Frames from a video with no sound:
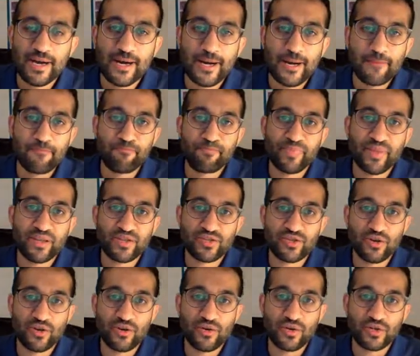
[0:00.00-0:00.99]

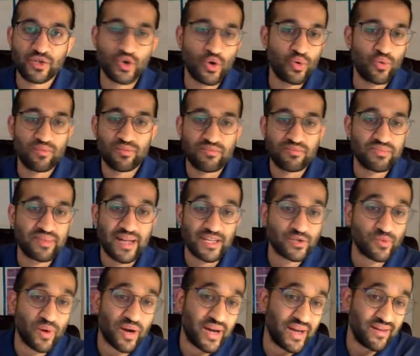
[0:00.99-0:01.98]
So that's
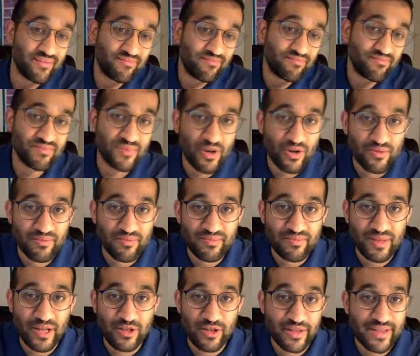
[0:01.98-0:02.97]
why a
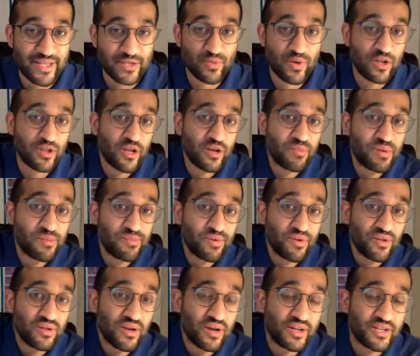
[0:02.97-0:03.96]
lot of people
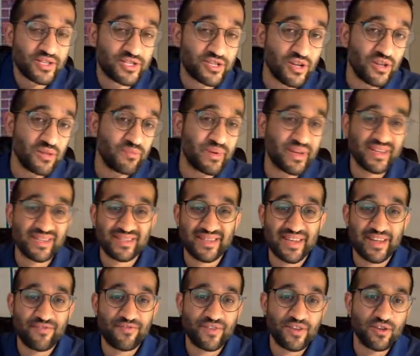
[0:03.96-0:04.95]
uninstall it, because they
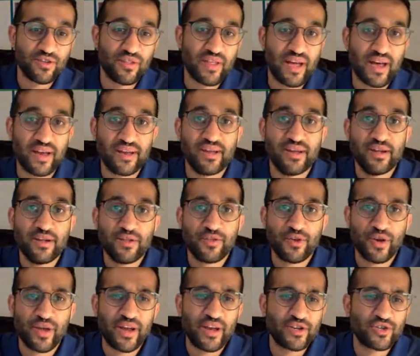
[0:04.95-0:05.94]
feel that they're
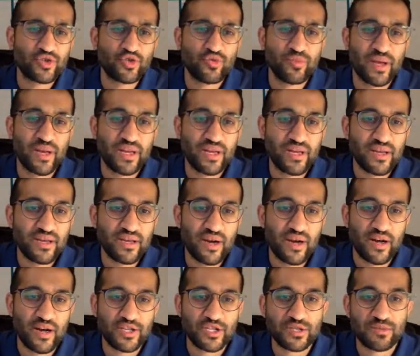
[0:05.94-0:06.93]
getting too many
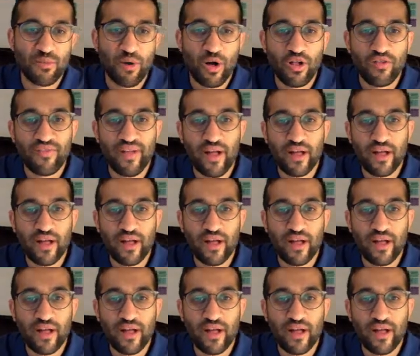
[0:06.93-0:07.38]
small value